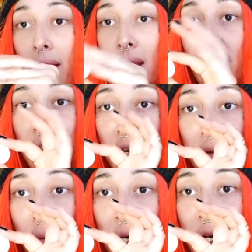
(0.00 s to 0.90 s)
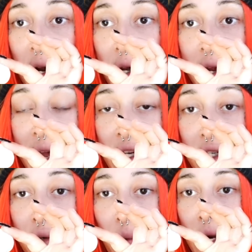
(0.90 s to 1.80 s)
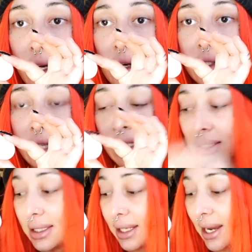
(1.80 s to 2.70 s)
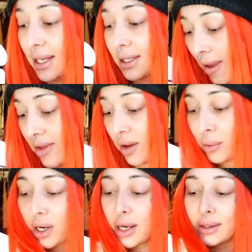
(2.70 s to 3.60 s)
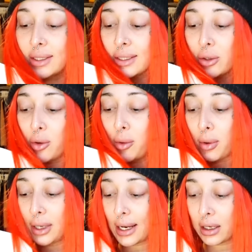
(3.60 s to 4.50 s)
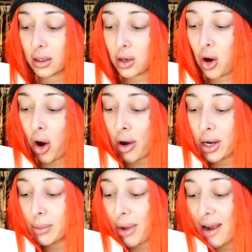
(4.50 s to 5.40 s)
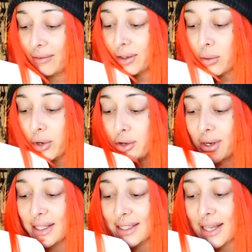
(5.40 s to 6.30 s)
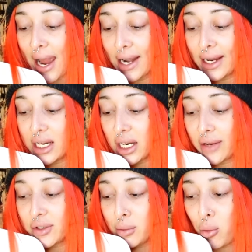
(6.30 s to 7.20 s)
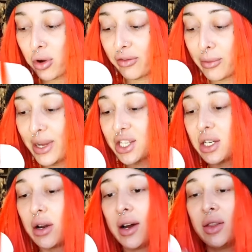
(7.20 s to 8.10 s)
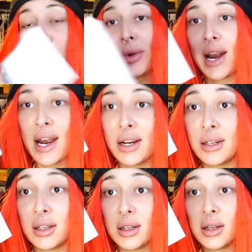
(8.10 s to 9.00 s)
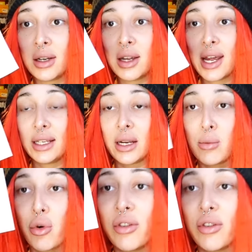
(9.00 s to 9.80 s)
And then we got an extra one contact lens case, and then we got this little like card pamphlet where you can scan it, and it gives you more information on the brand and like more